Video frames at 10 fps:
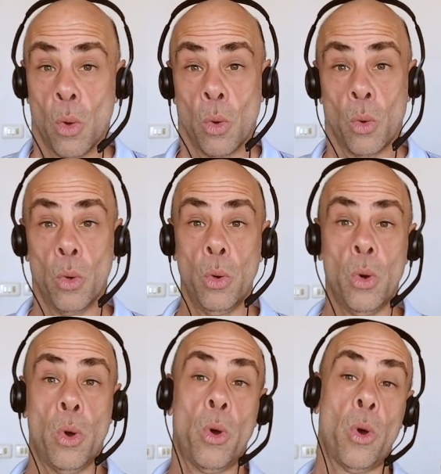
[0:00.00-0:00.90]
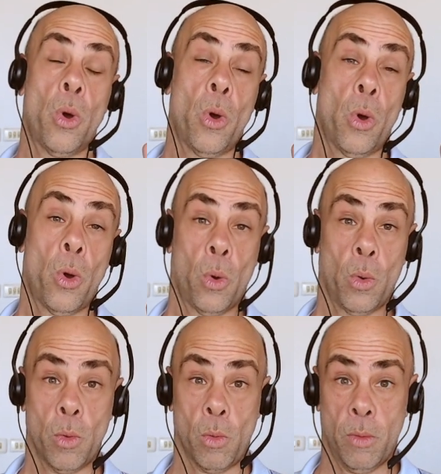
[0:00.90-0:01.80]
Whew. Oh,
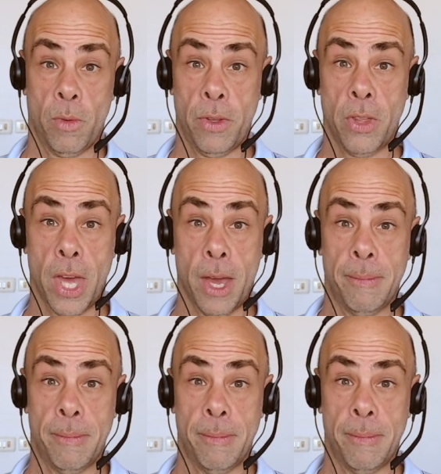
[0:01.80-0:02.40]
feel that.